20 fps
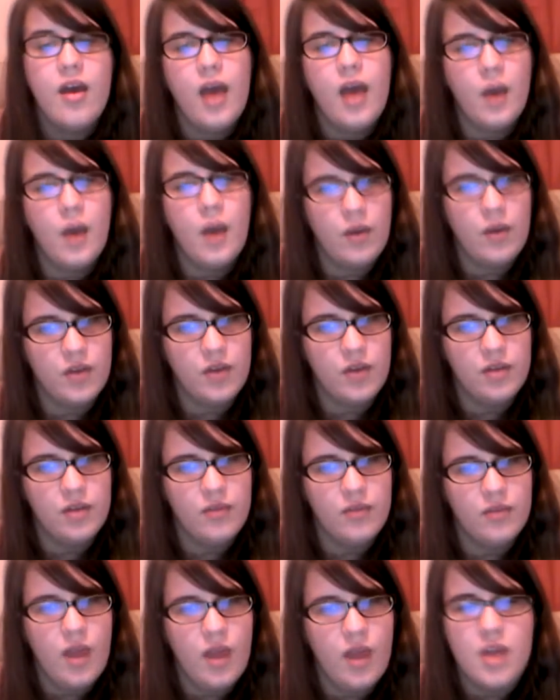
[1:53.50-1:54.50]
However,
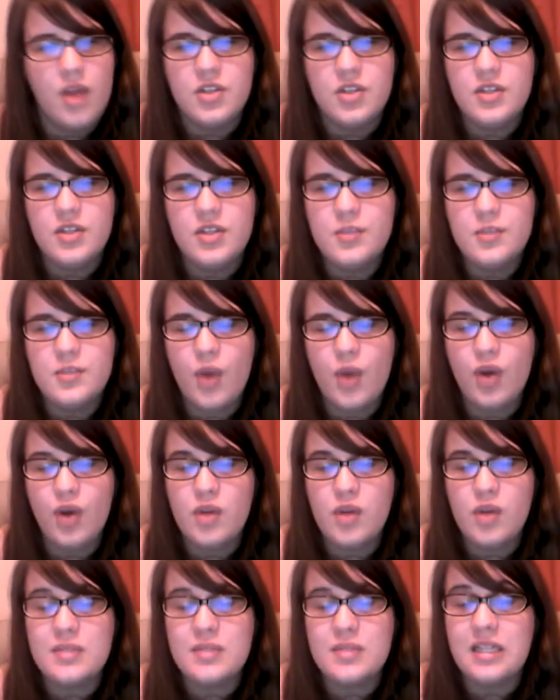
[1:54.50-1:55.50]
do these
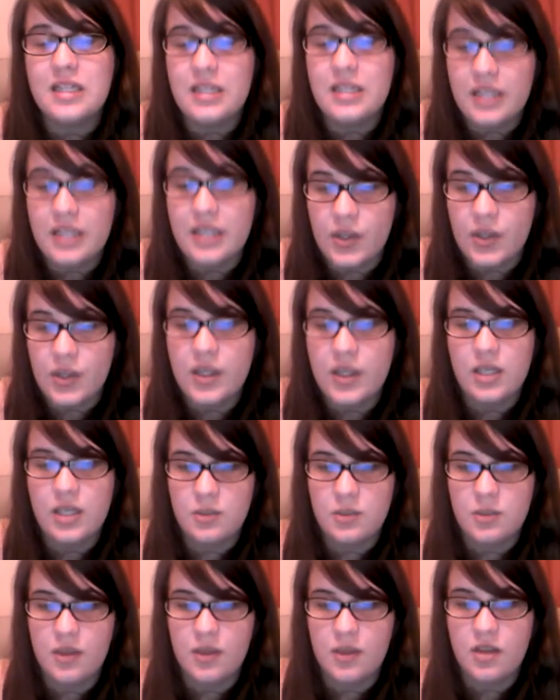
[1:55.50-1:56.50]
programs clearly
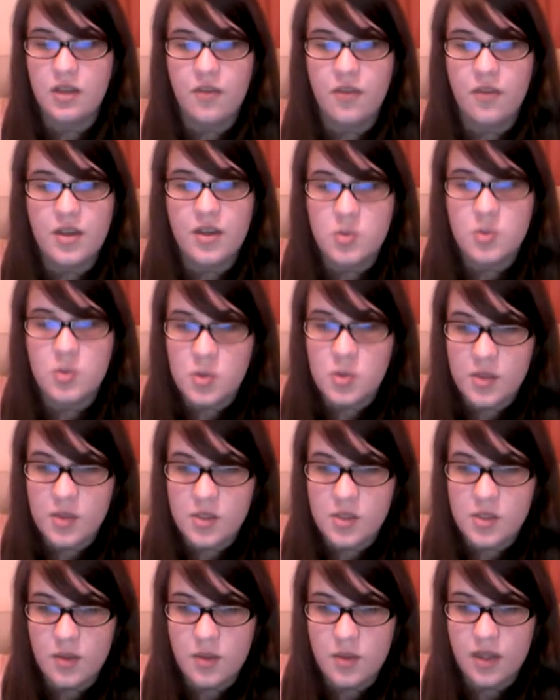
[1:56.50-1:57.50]
explain the effects and
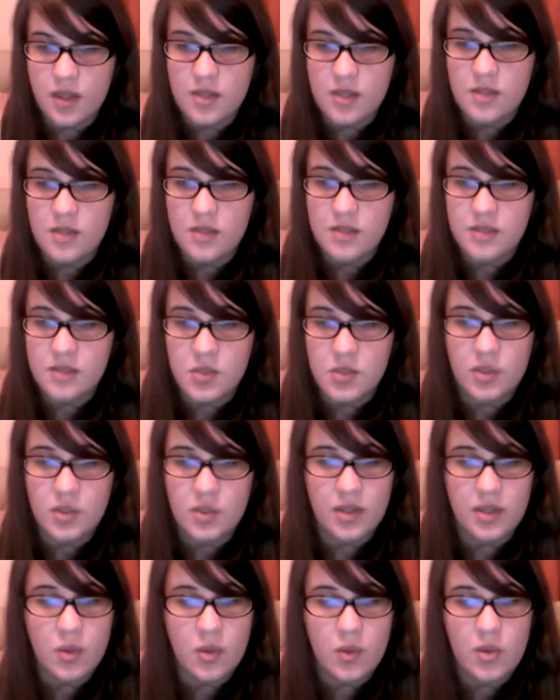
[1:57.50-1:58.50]
responsibilities of sexual
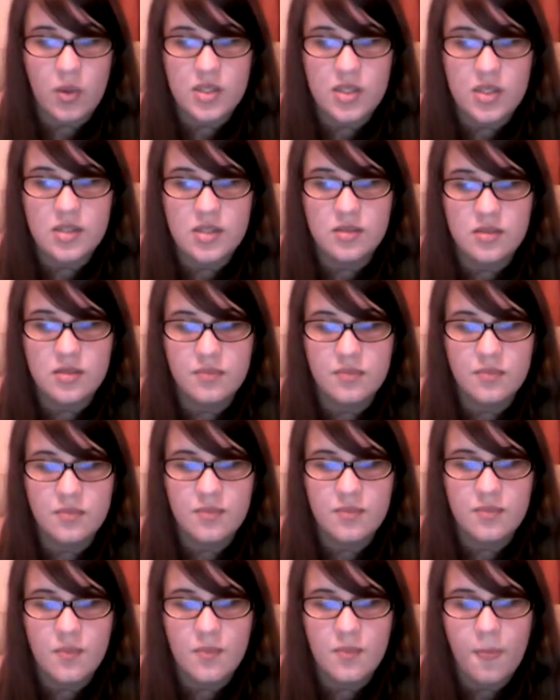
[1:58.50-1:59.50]
intercourse?
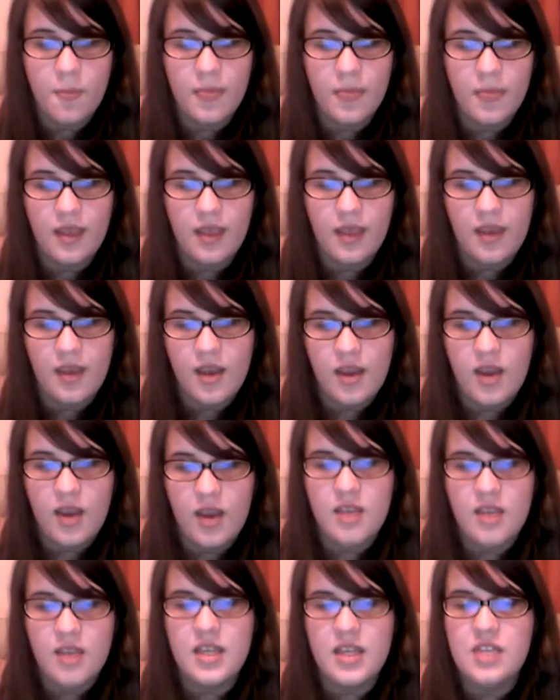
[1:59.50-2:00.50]

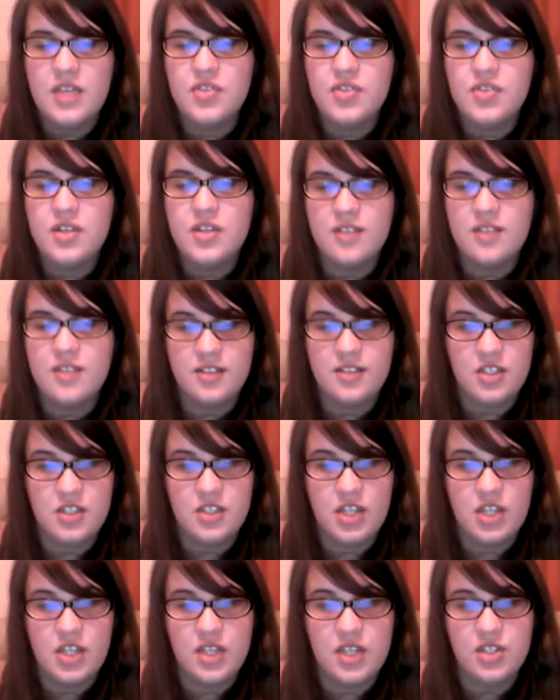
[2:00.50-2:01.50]
The history of sex
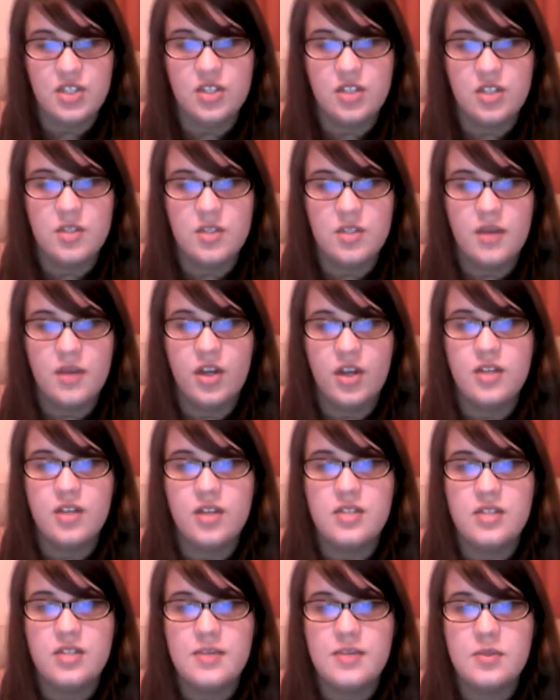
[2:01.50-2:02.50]
education in America
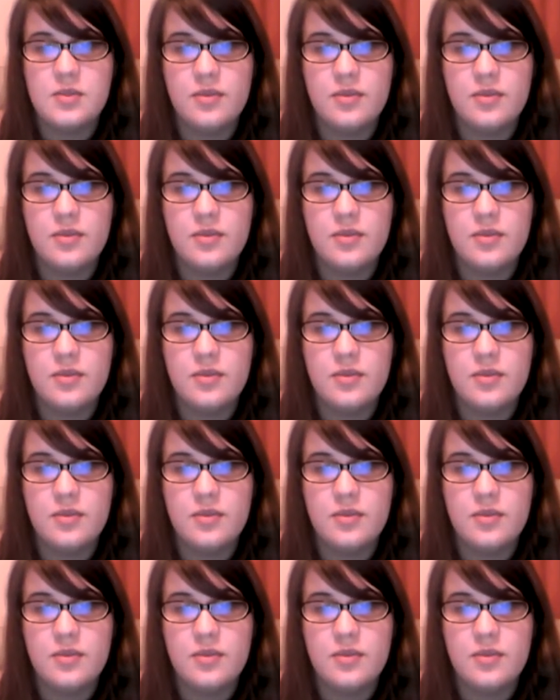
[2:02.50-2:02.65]
seems to